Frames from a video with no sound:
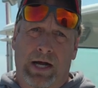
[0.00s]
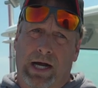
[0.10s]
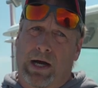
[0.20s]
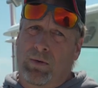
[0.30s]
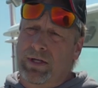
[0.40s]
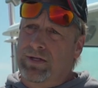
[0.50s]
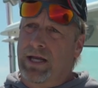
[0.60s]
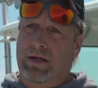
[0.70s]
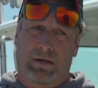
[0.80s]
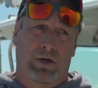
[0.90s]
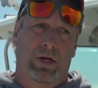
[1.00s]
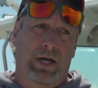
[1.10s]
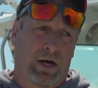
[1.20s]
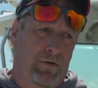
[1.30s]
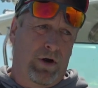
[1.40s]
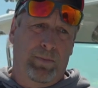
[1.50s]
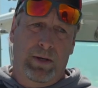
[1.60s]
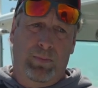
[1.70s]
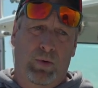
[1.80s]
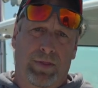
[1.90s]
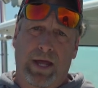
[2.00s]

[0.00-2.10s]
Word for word: Uh, we take good care of our people with